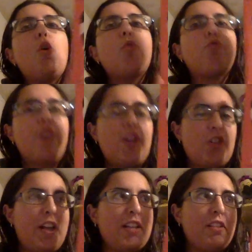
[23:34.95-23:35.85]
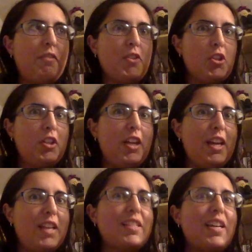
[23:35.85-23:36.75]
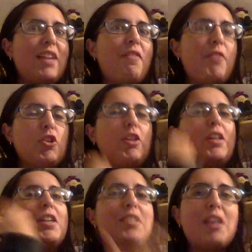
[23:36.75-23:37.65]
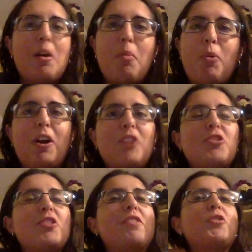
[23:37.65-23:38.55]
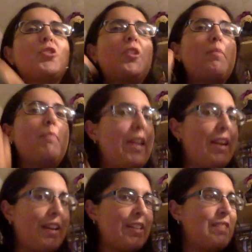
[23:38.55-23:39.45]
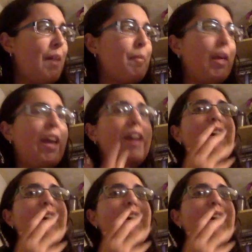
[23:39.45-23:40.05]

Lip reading: Rachel is officially in Singapore, and she's officially meeting Nick's family,